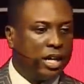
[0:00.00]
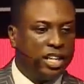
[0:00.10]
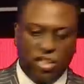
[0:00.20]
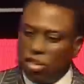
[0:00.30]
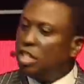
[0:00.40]

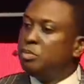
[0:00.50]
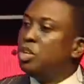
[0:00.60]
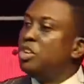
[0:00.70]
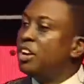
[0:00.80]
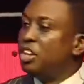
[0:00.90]
It's not the money
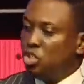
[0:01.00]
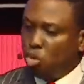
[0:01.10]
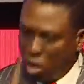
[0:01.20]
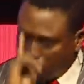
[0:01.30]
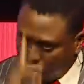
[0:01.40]
you arrange or
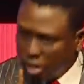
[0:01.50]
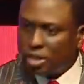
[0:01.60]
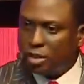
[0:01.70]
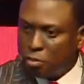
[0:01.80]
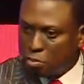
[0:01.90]
one
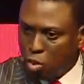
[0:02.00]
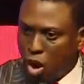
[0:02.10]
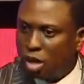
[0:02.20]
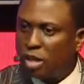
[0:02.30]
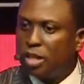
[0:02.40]
bullet. Wow.